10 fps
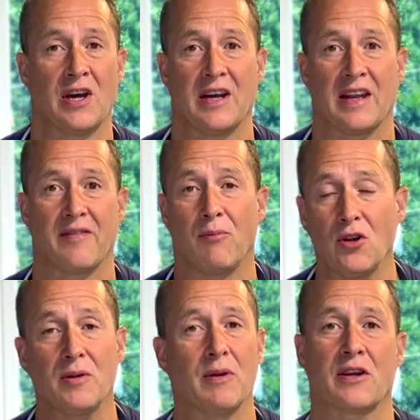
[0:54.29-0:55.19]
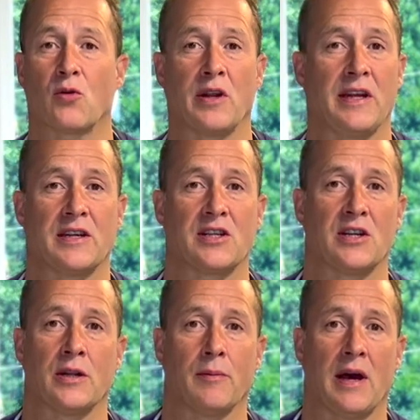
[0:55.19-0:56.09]
they have multiple ingredients in
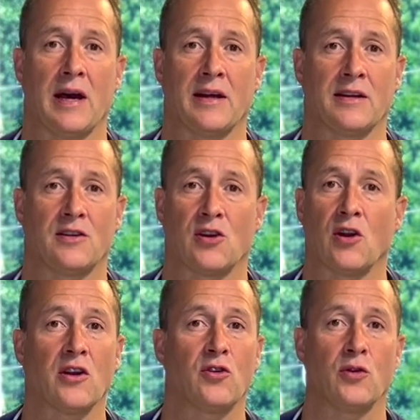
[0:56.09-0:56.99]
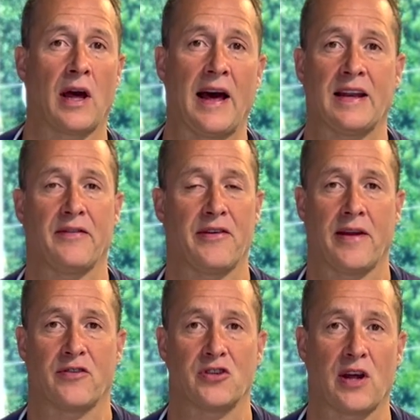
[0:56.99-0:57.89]
them and they're not doing any
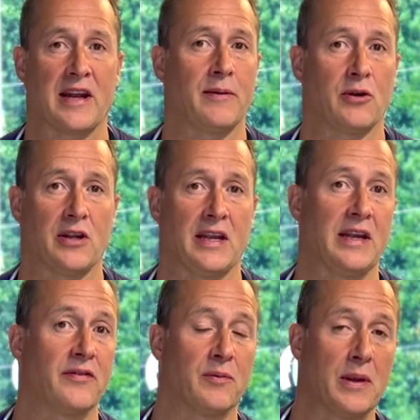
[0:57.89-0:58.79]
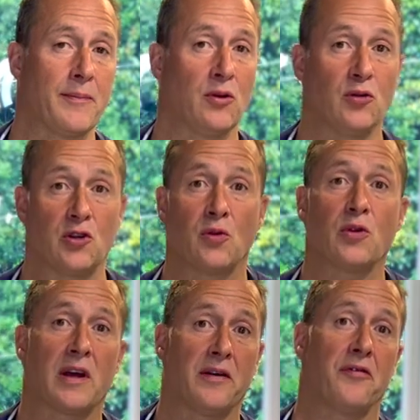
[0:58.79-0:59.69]
favors to anybody, even people who don't
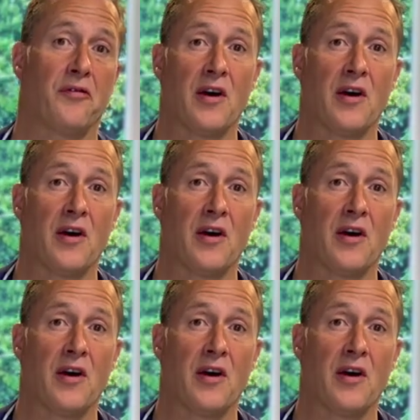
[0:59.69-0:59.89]
have